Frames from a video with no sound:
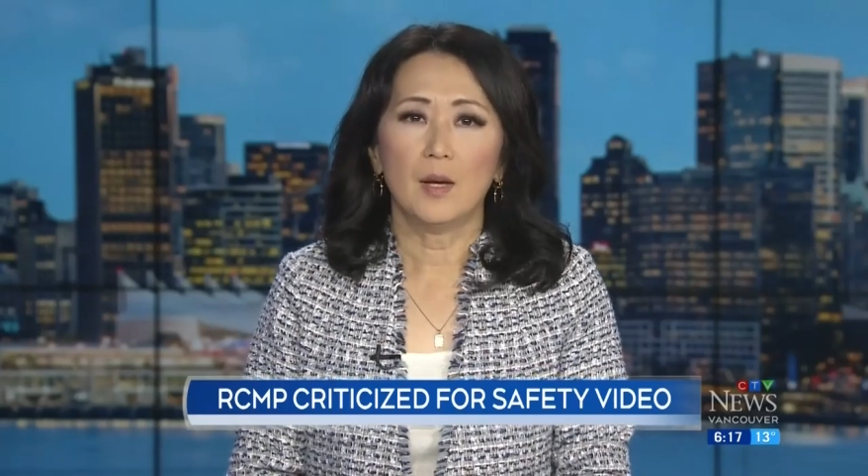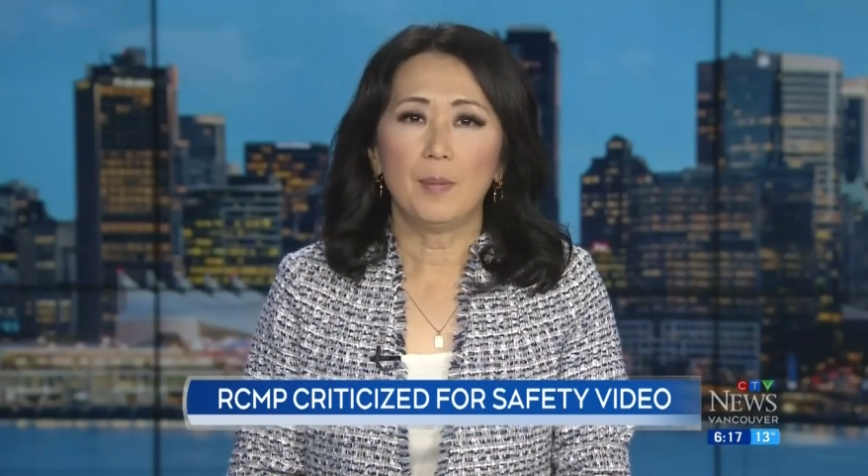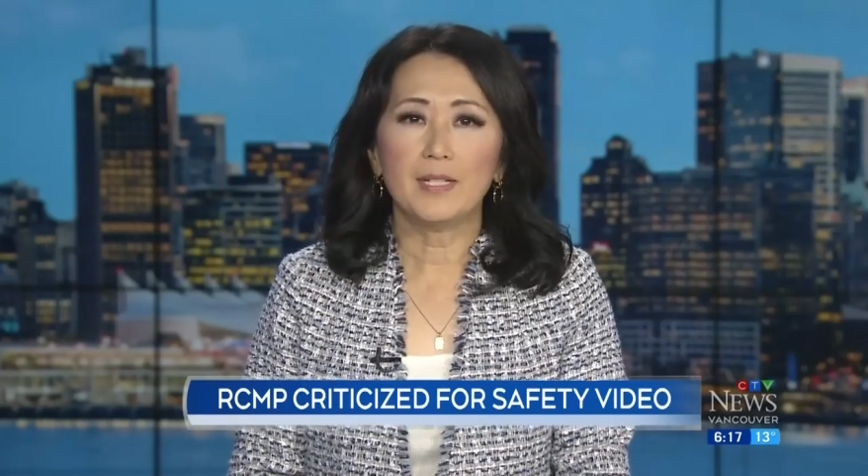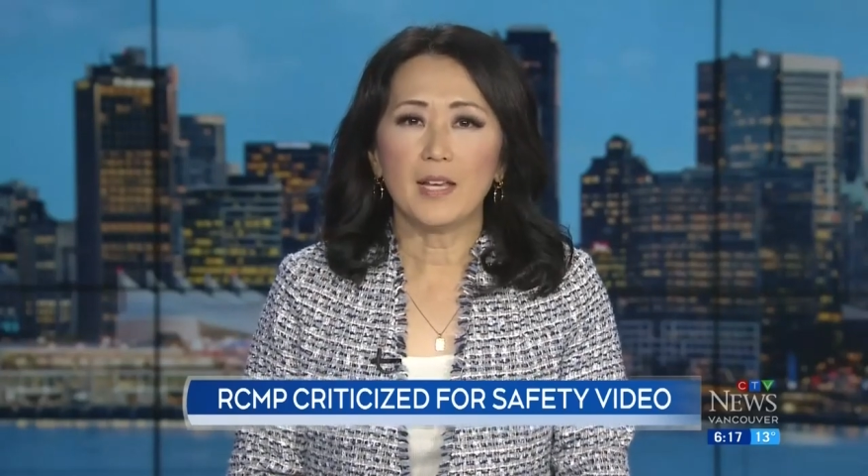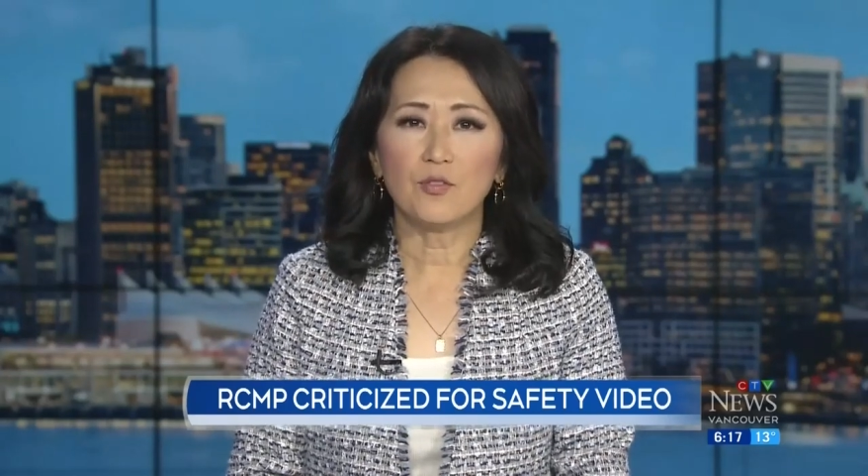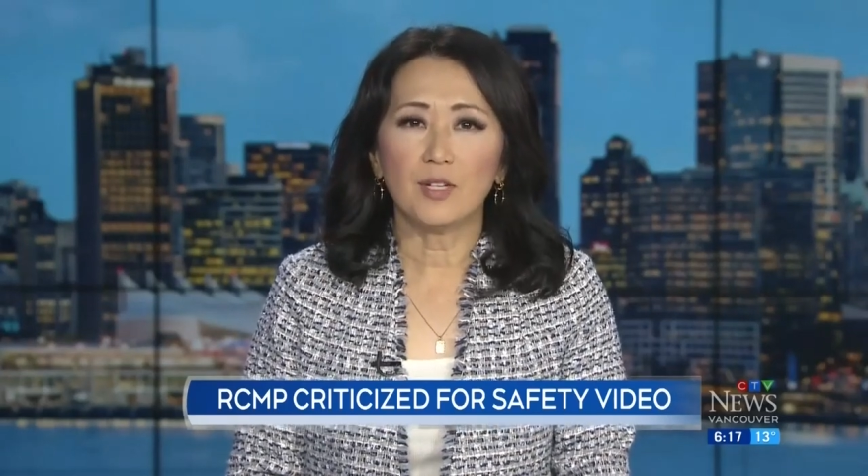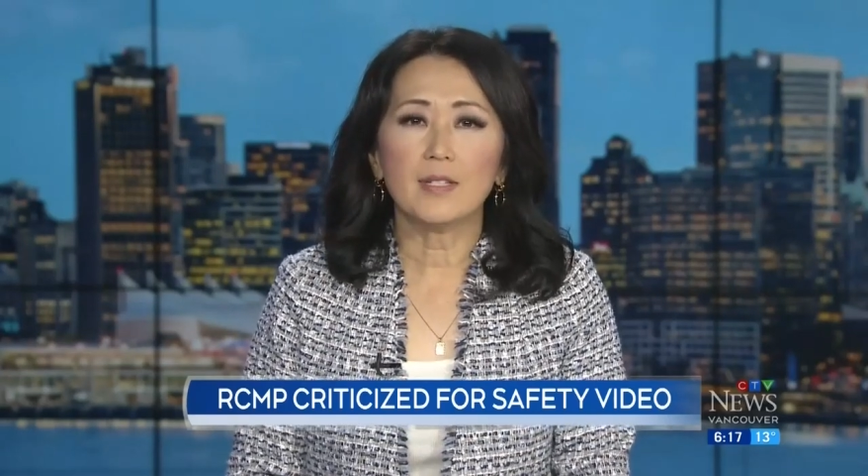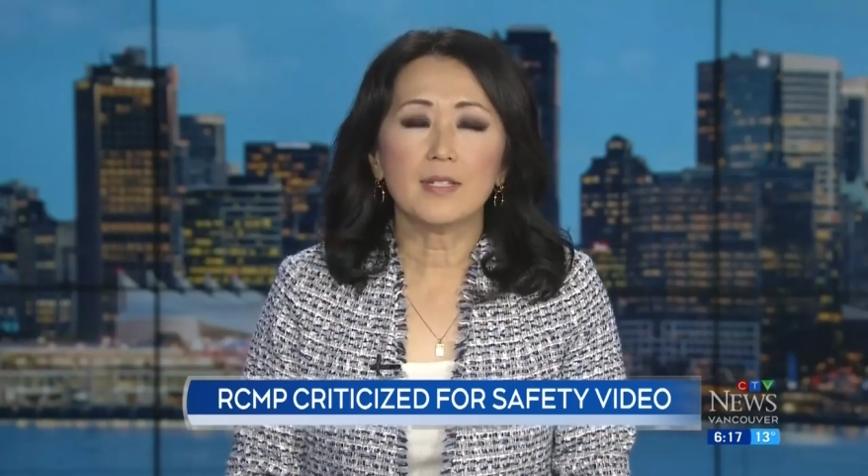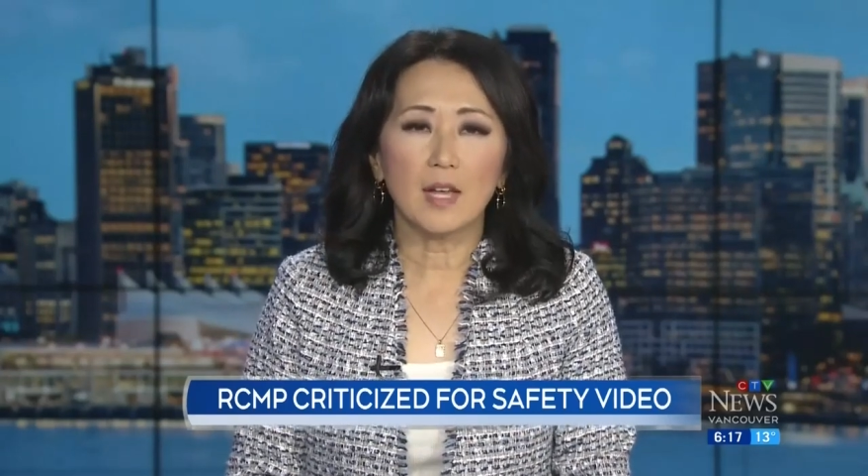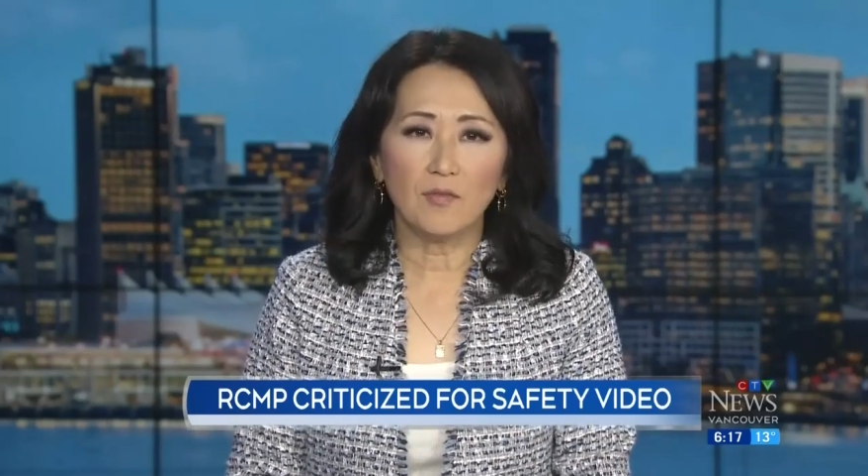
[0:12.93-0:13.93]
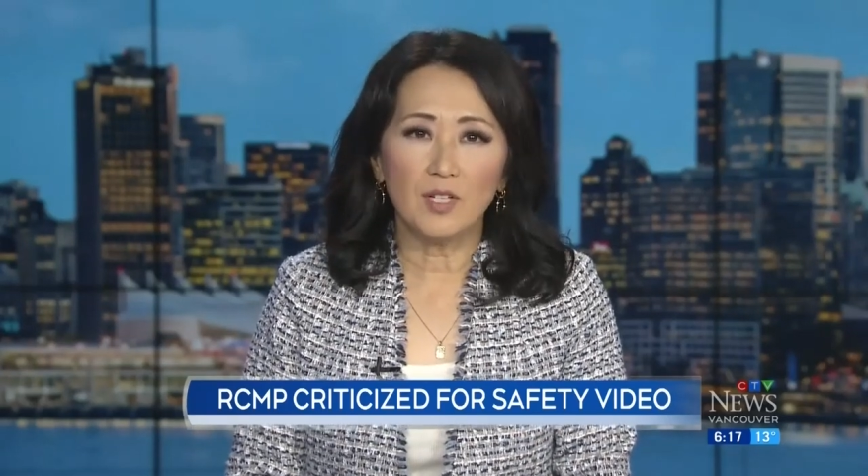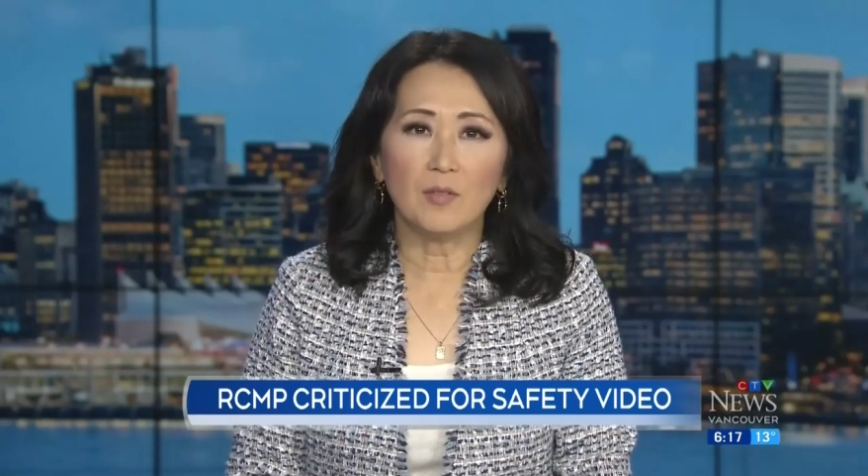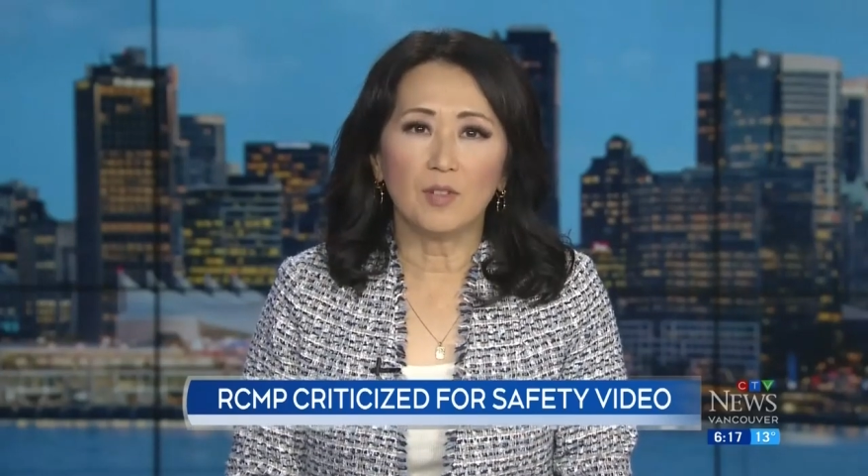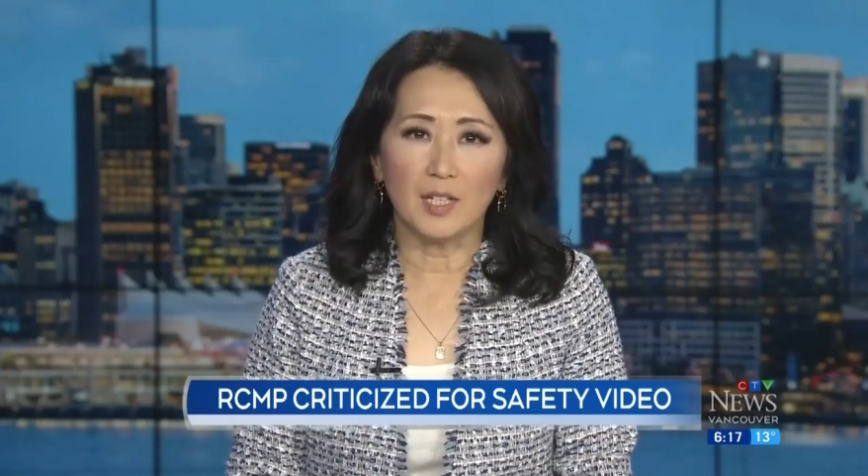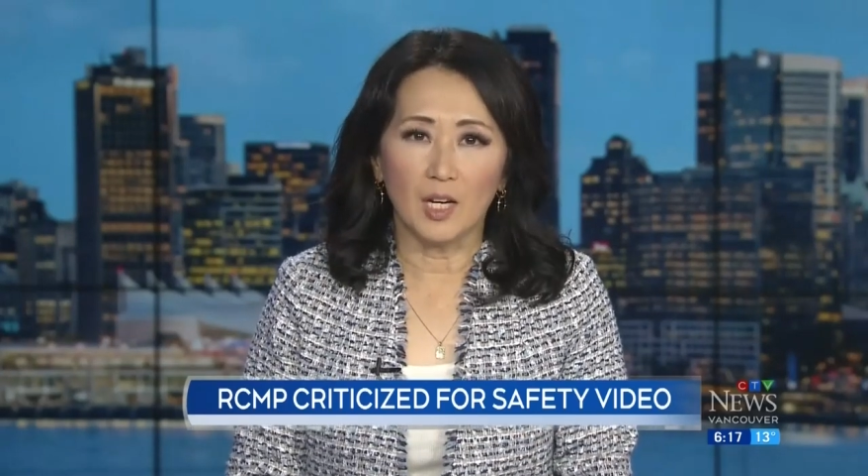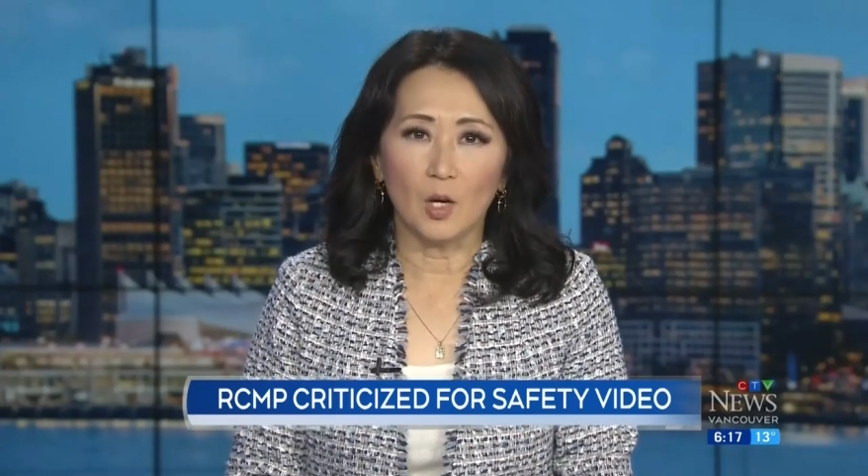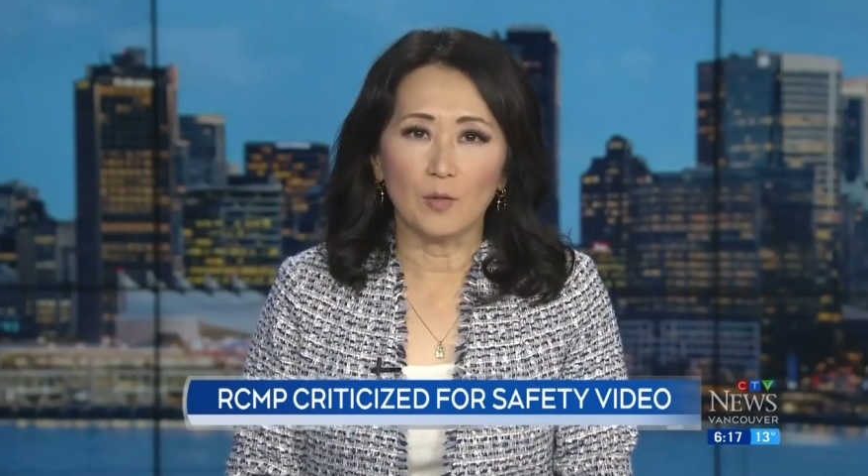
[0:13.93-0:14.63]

pedestrian safety video.